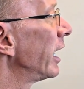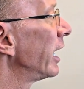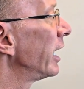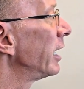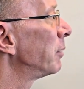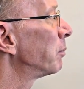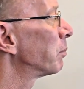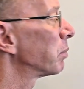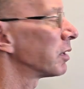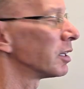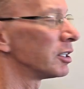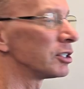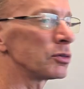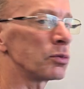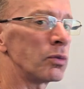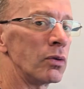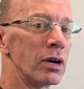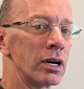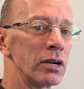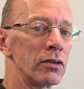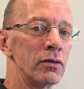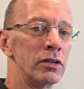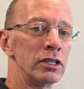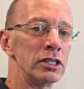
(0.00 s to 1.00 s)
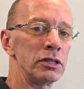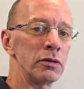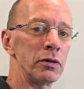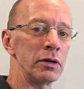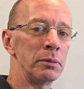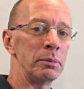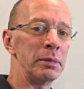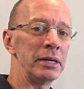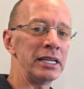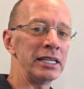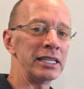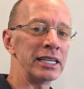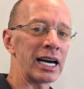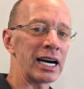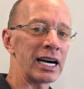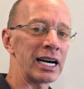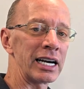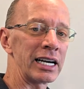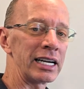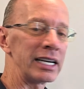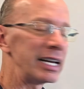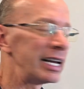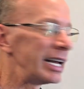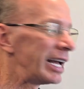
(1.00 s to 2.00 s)
8 plus 1, which would be
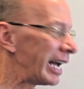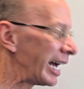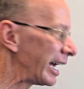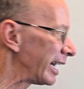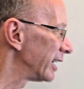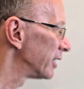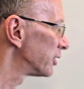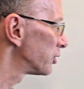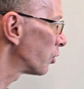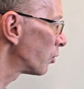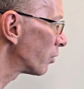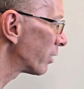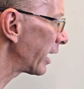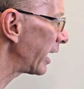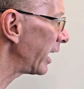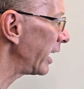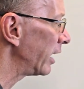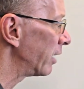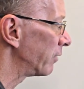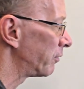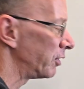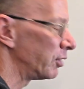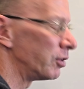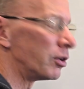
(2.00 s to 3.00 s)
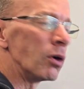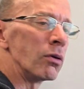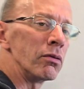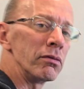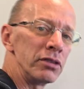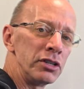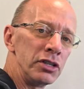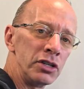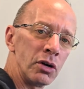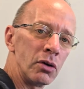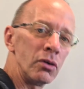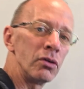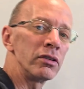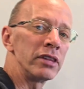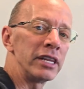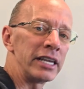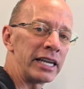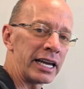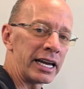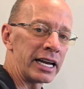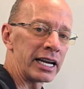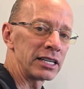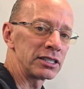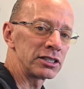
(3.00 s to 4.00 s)
9. And it's okay if you don't know
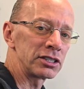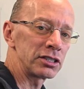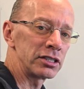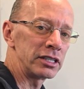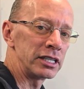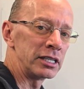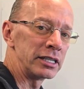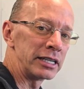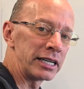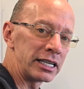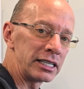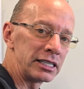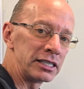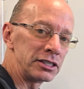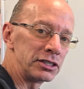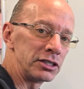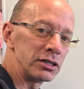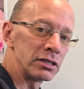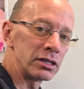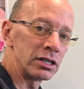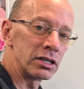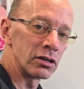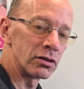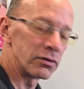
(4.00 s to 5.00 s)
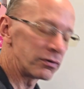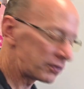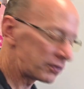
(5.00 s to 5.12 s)
the answer. You need to do a little